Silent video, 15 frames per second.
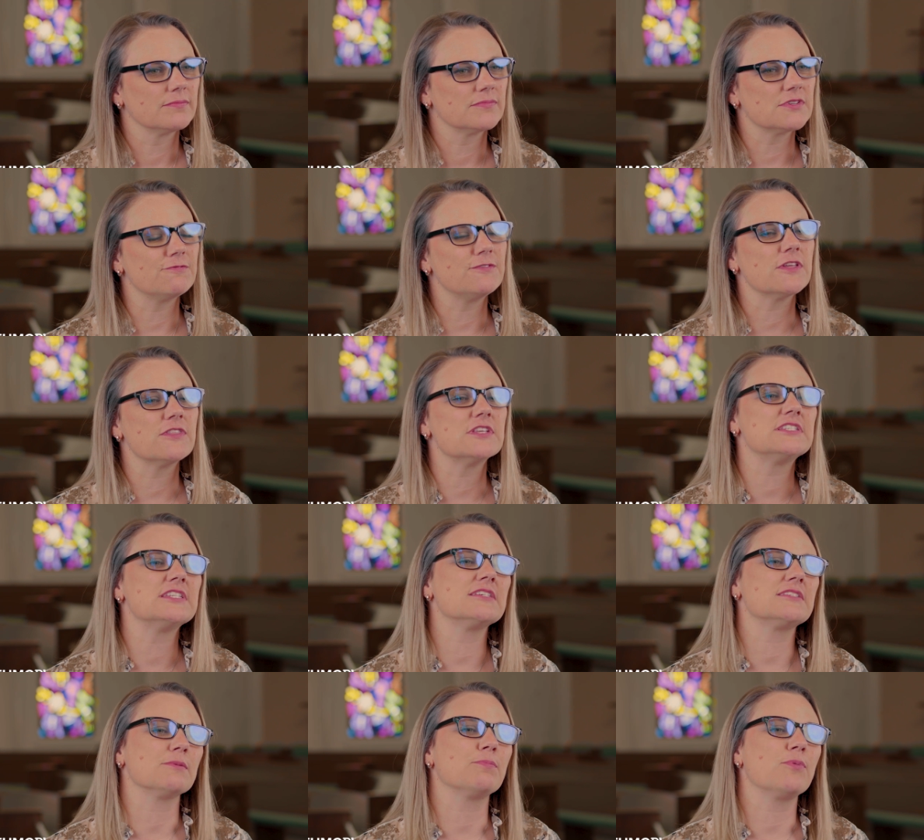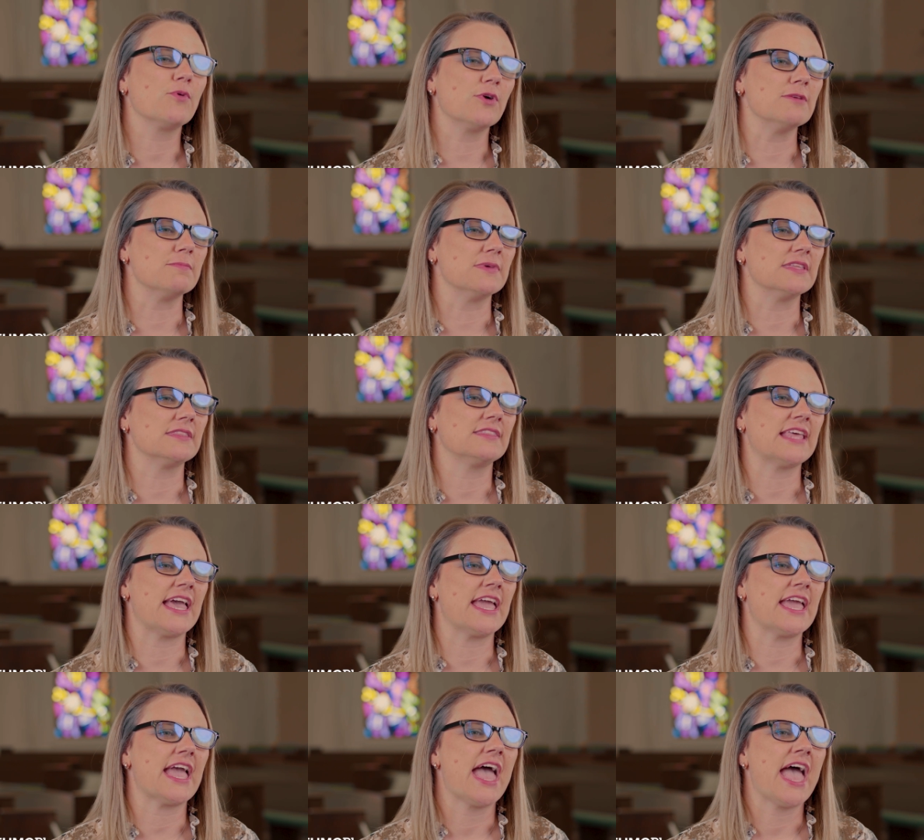to feel the disappointment
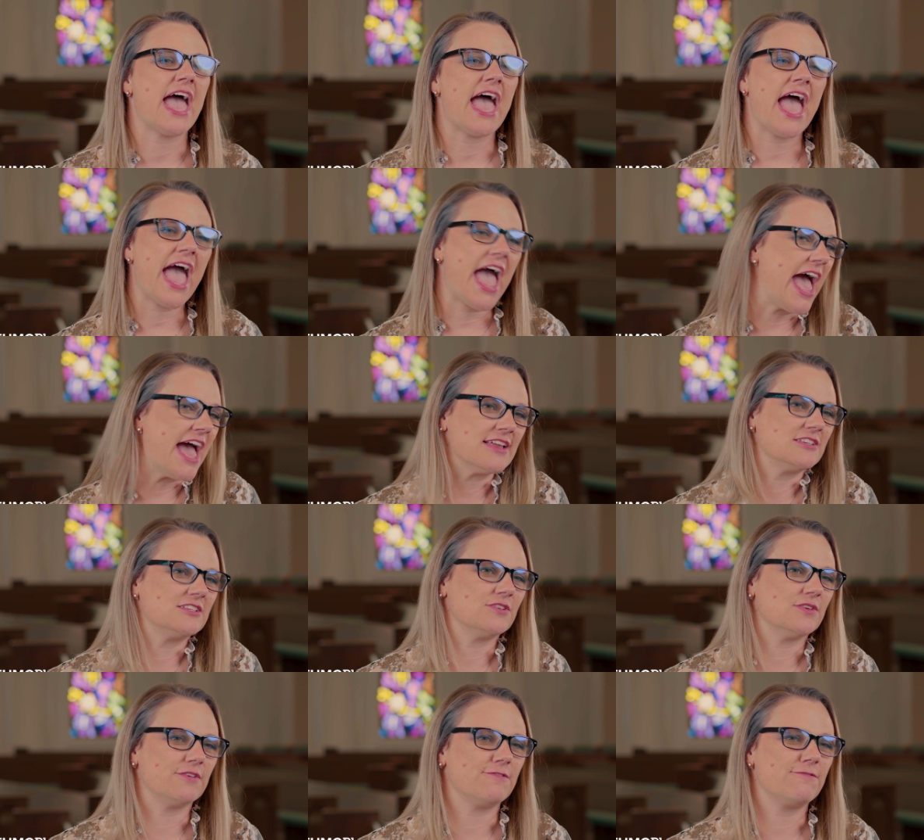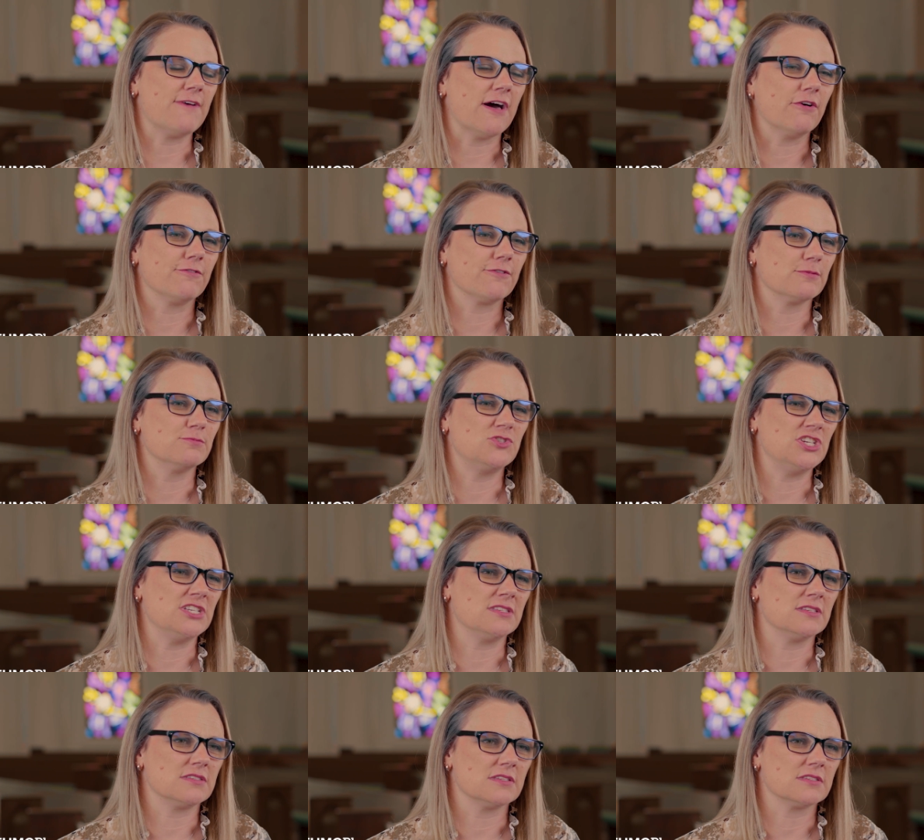they had to have felt from
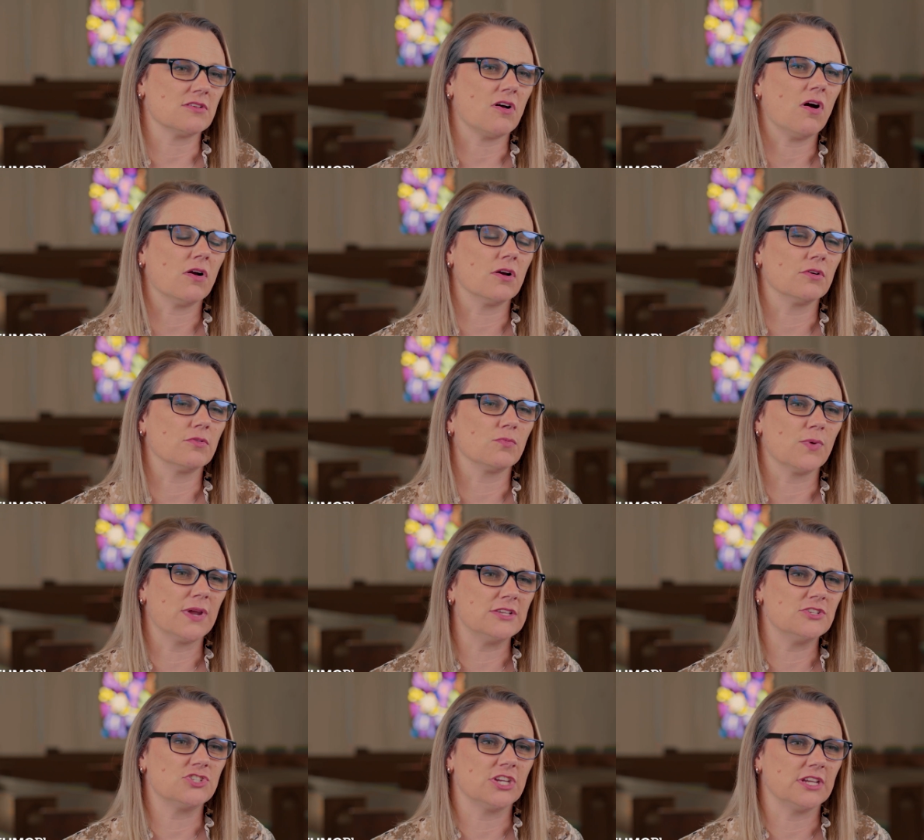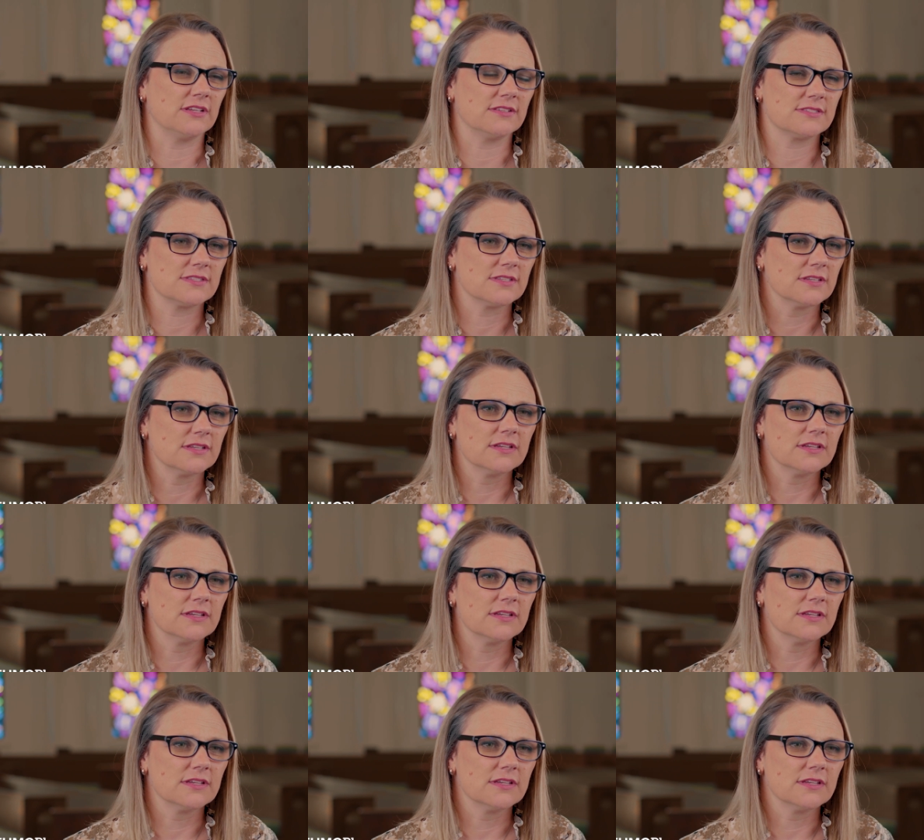Jesus' heart wrenchings.